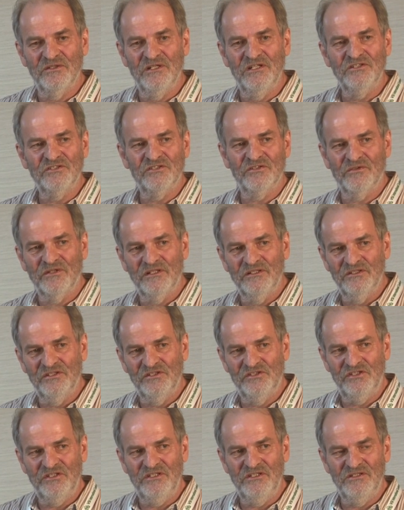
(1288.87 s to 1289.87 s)
integrate the
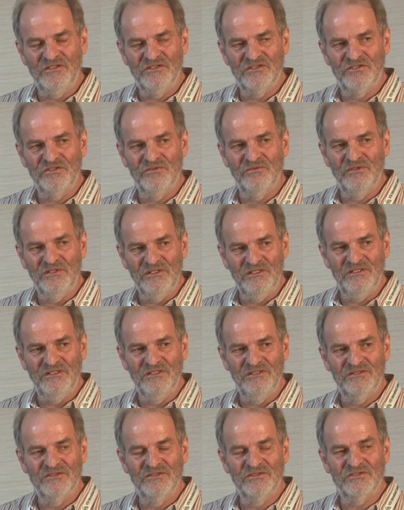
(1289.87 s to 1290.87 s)
genes you
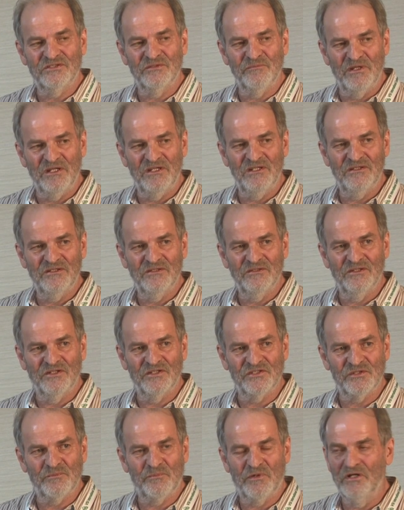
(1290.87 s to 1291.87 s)
need to make
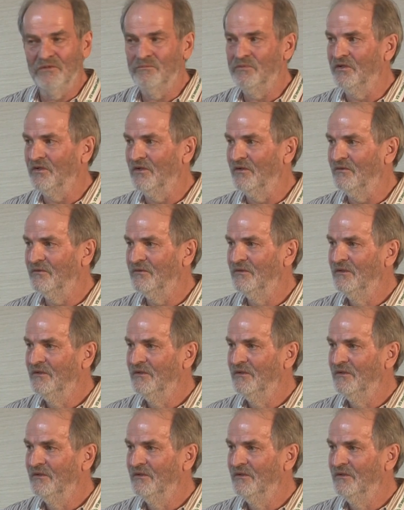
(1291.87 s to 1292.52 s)
isopropanol.